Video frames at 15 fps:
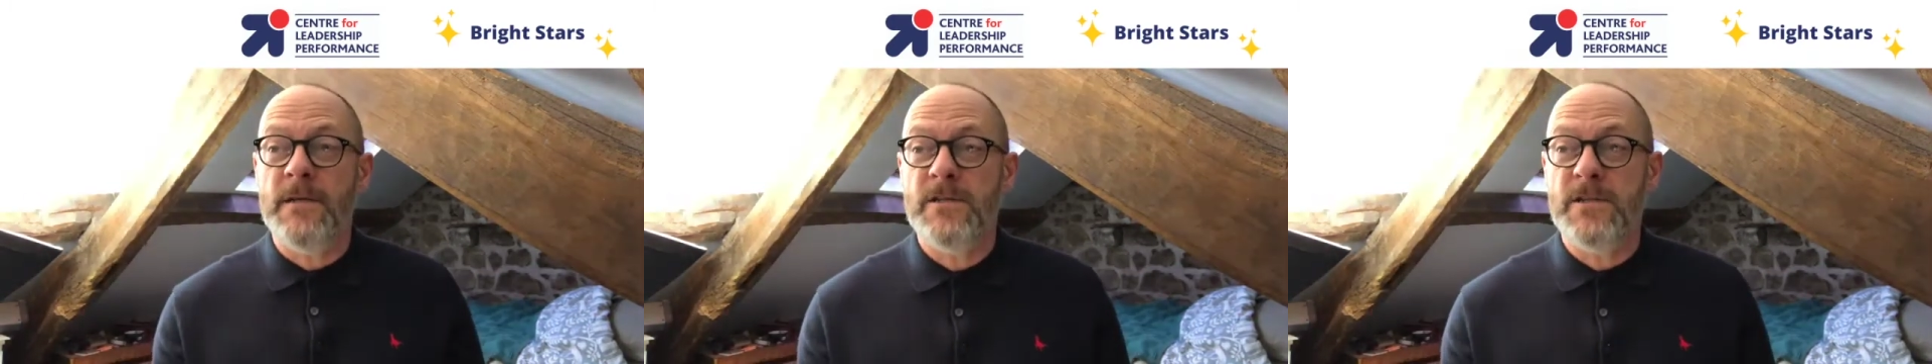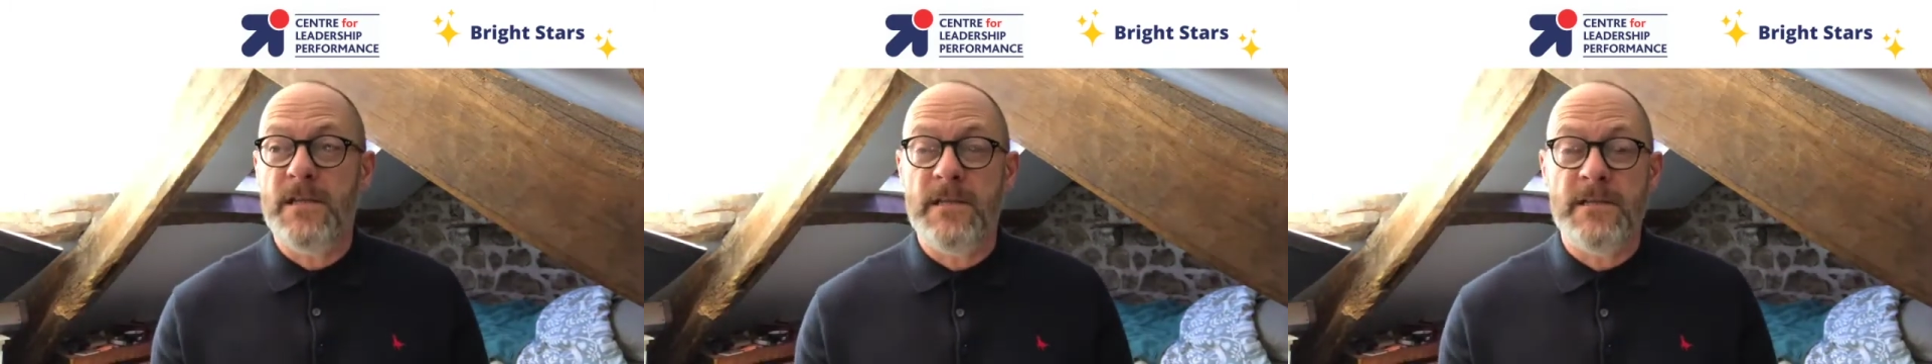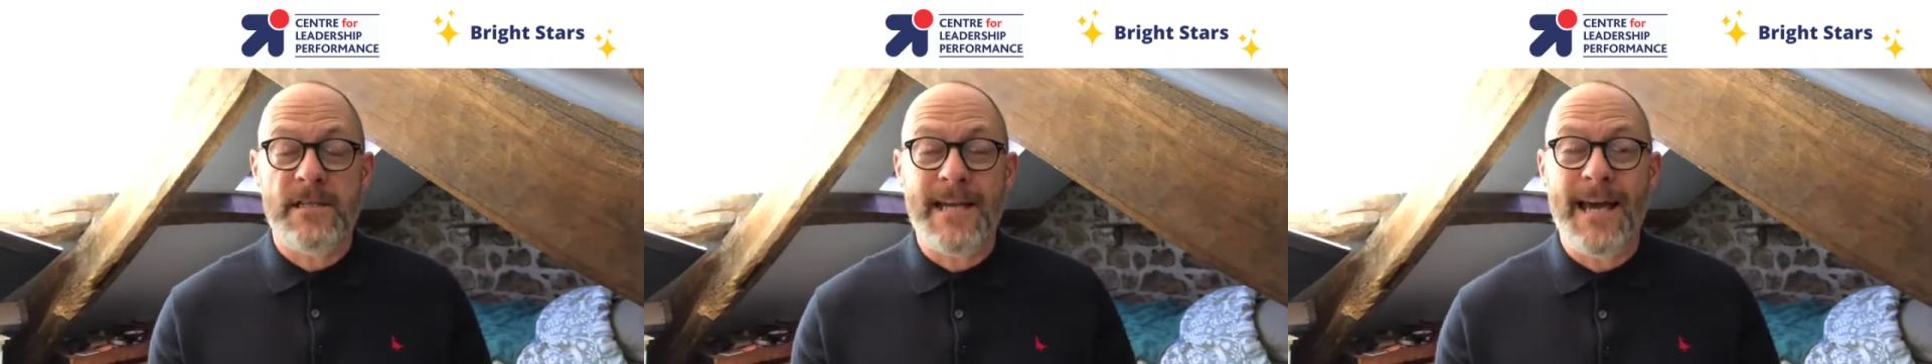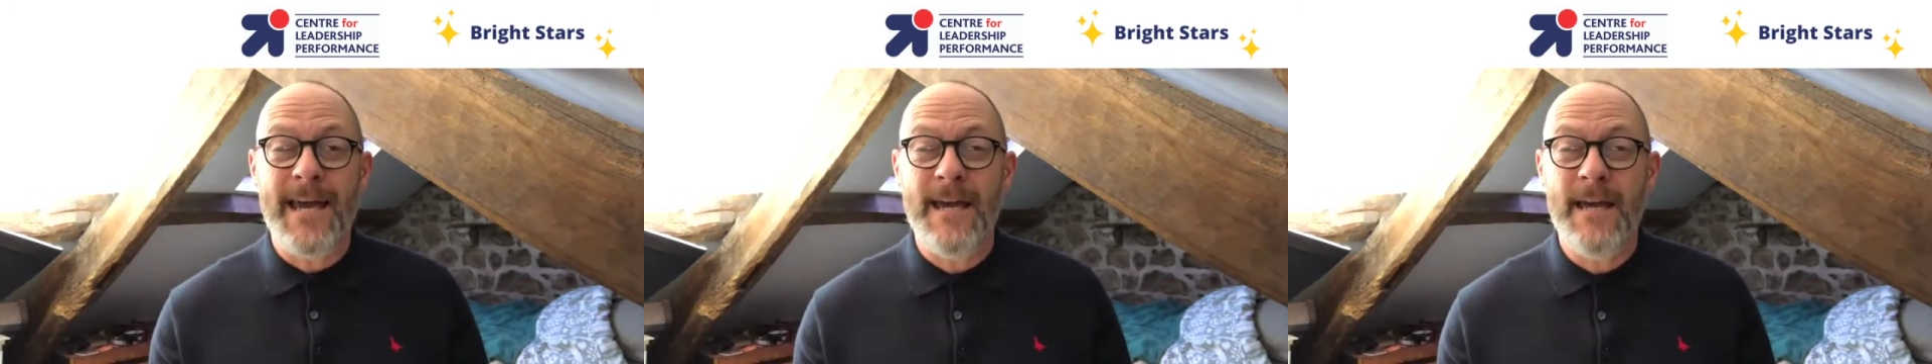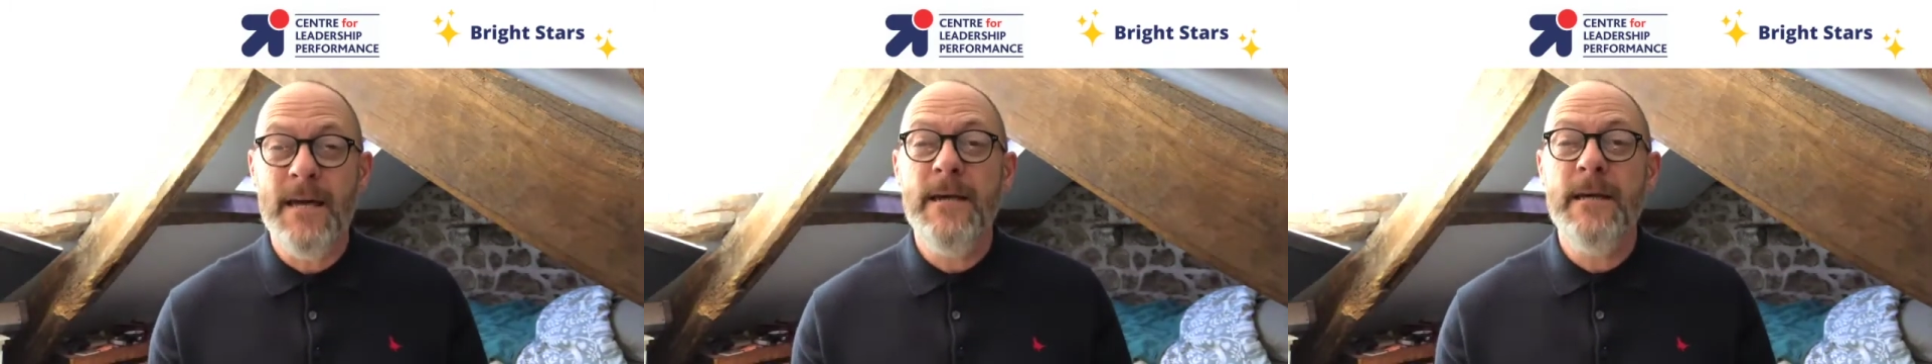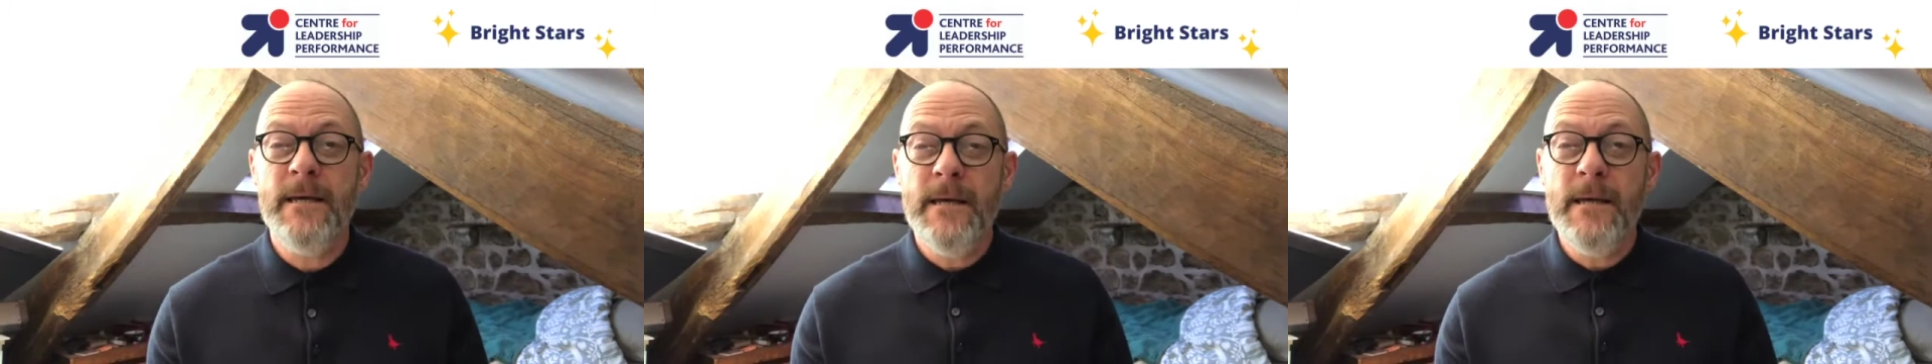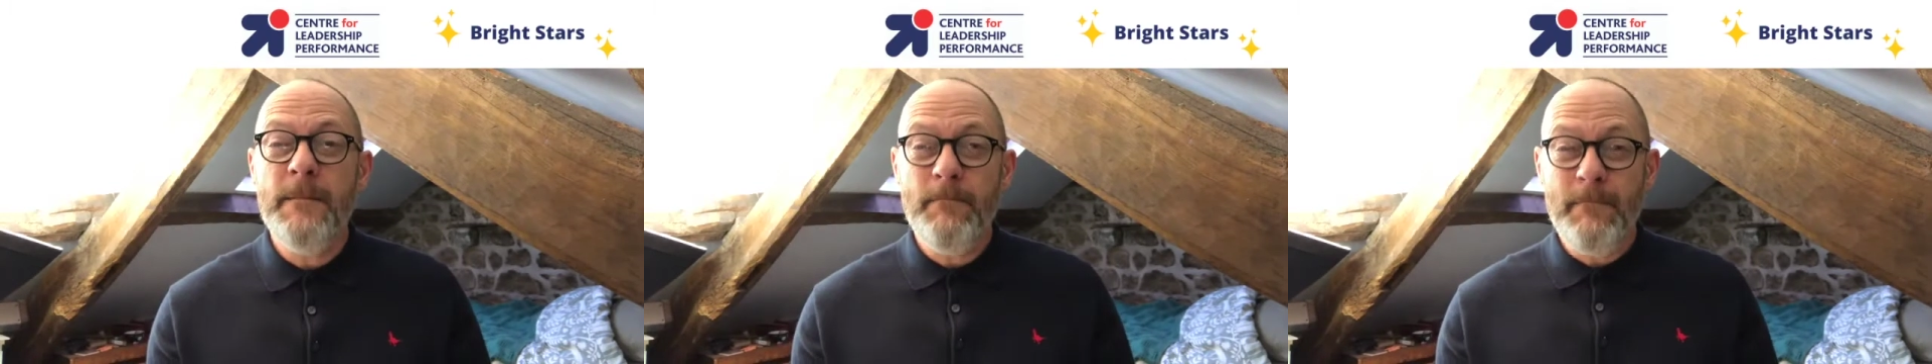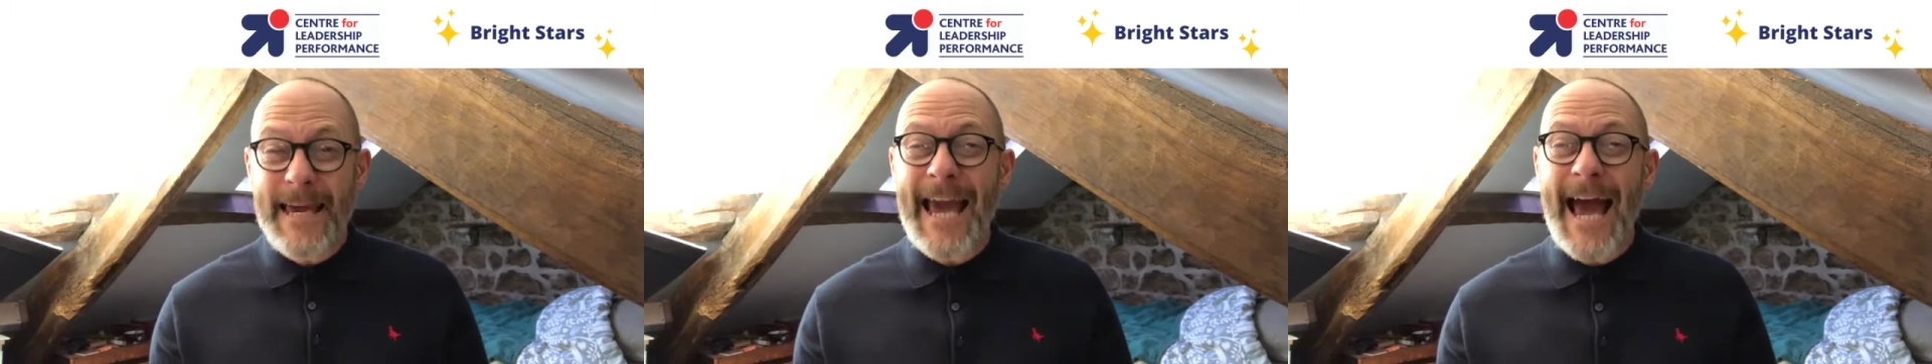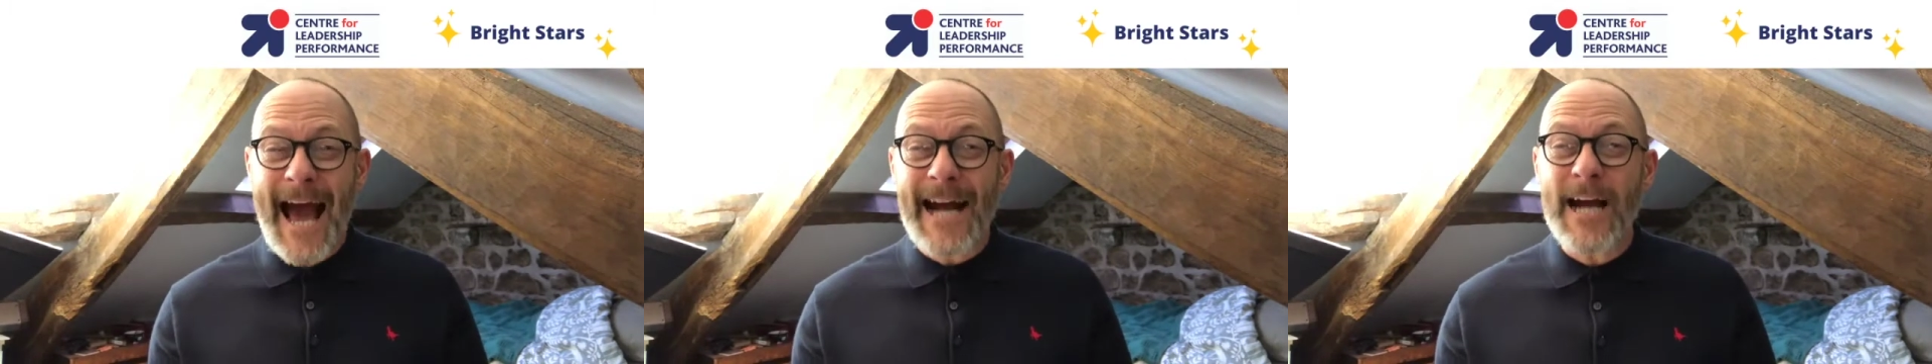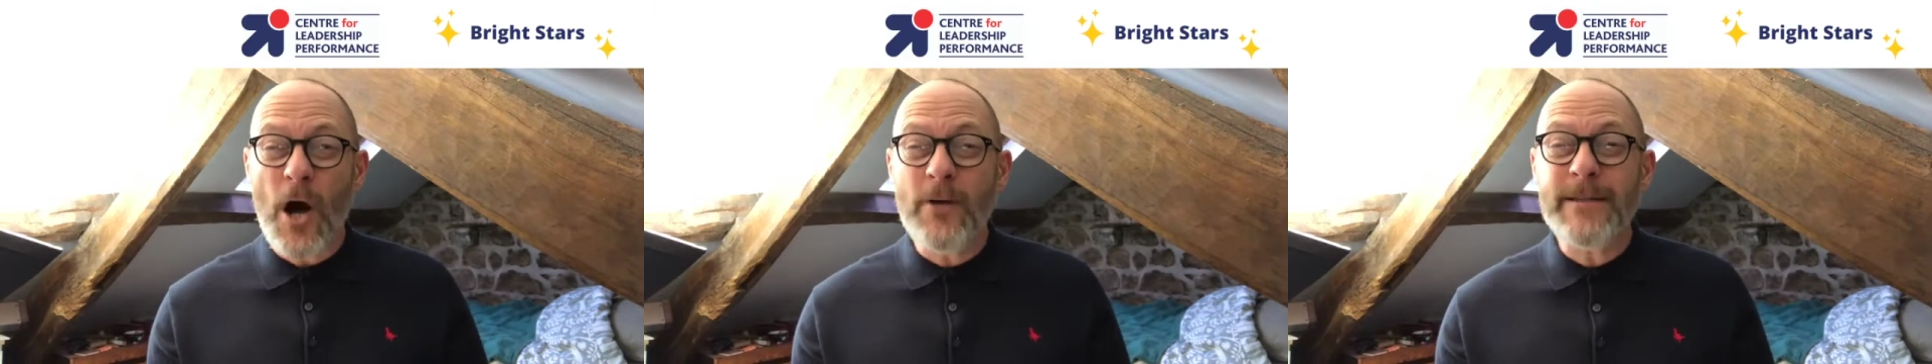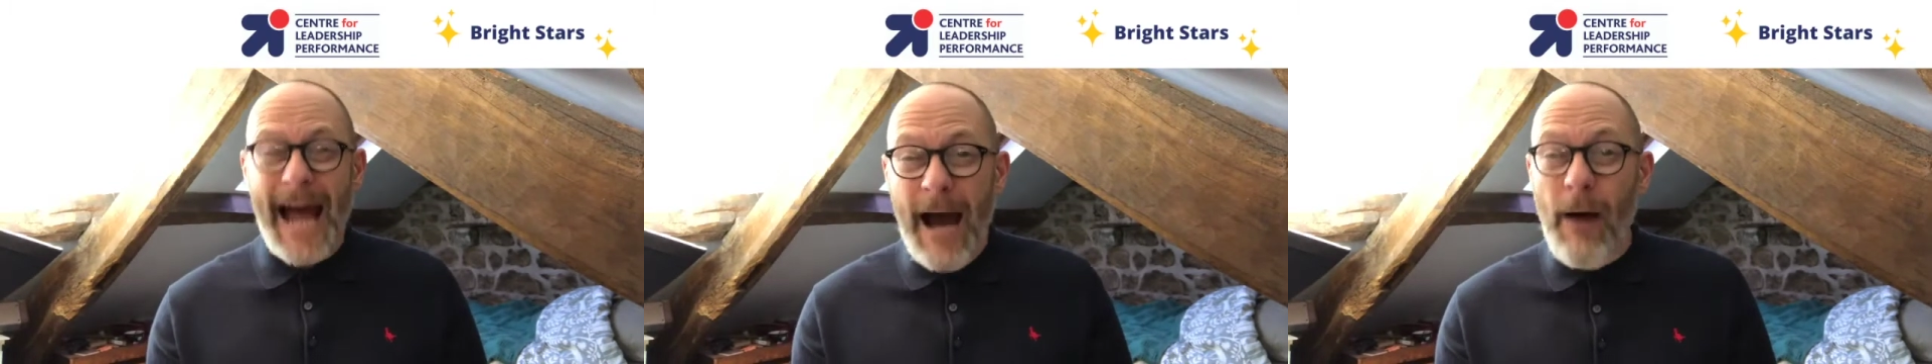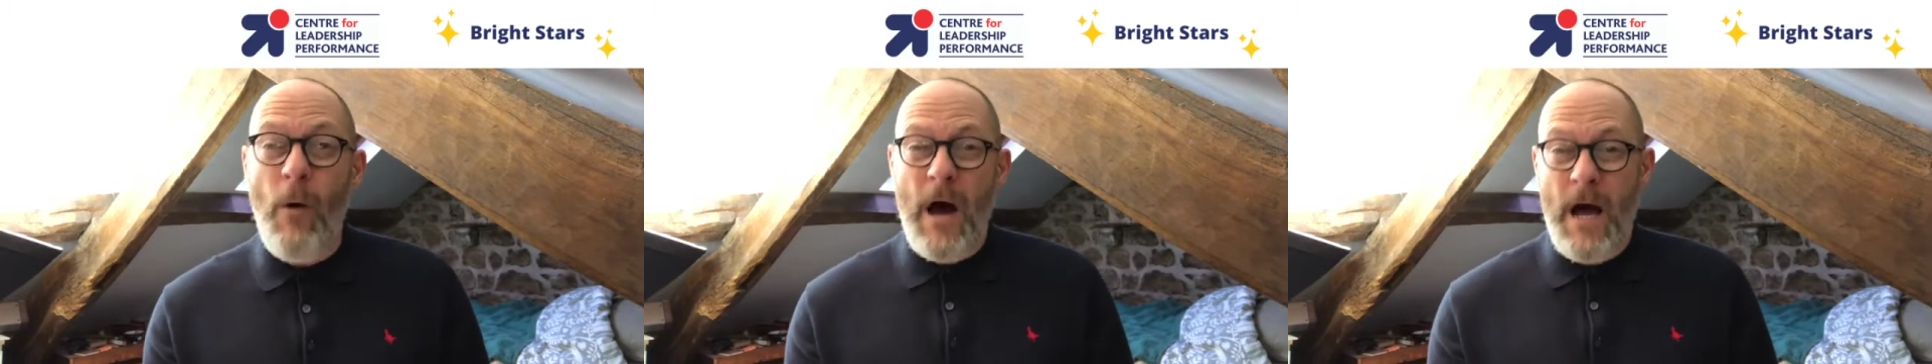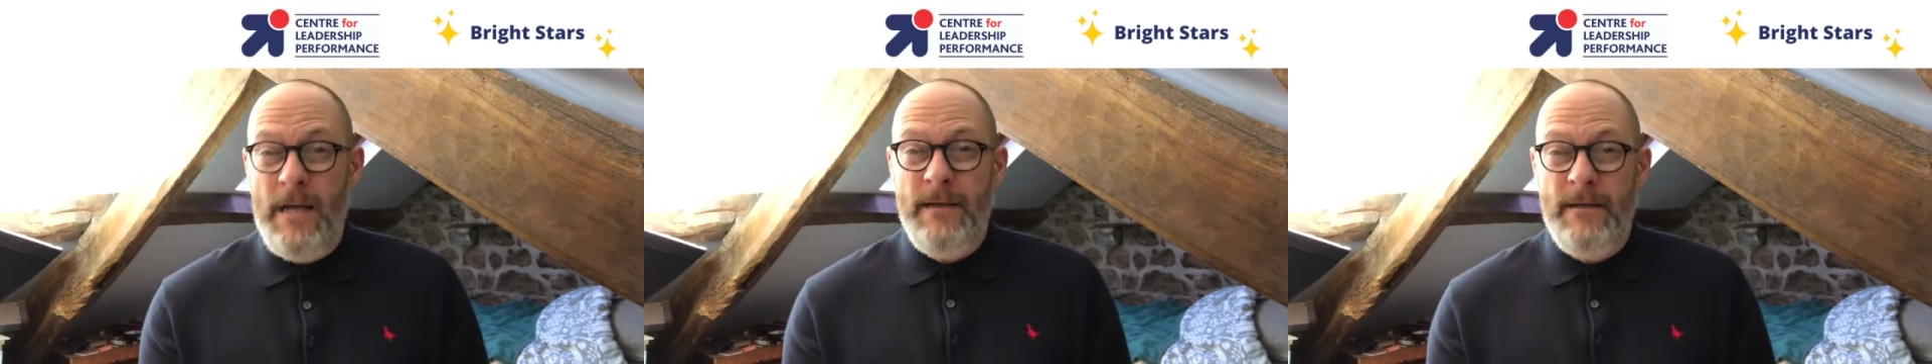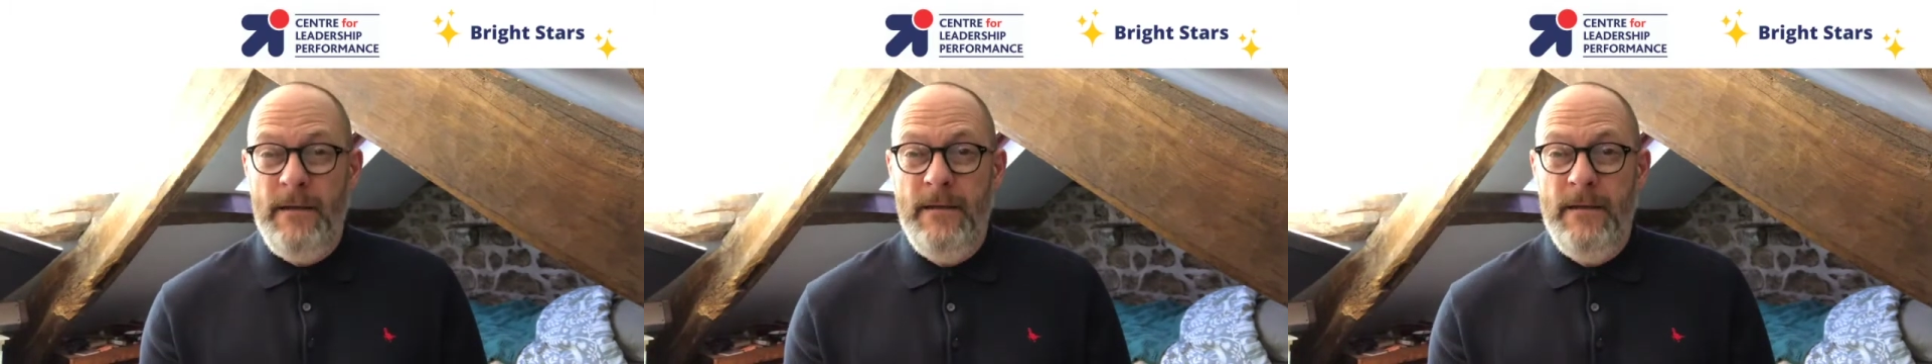she'd say, me I got that one.